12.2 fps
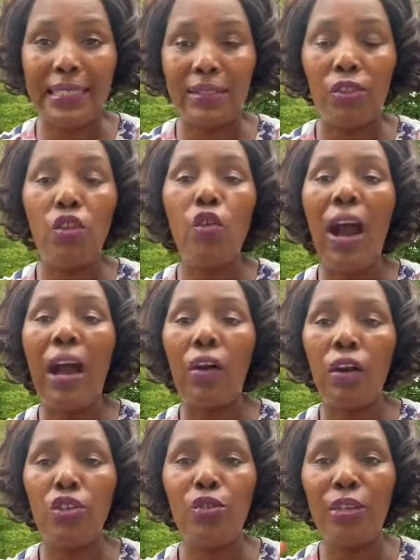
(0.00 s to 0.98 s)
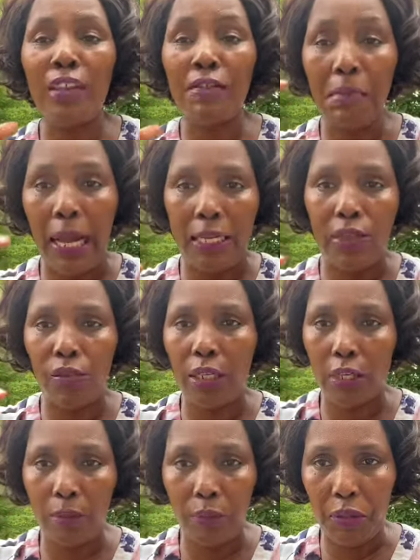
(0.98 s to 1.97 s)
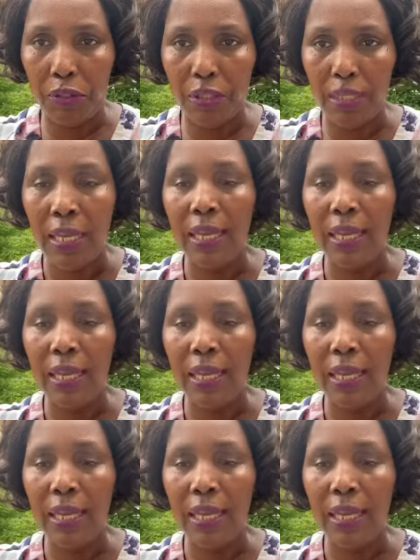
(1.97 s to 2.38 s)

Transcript: you are going to give back to the community.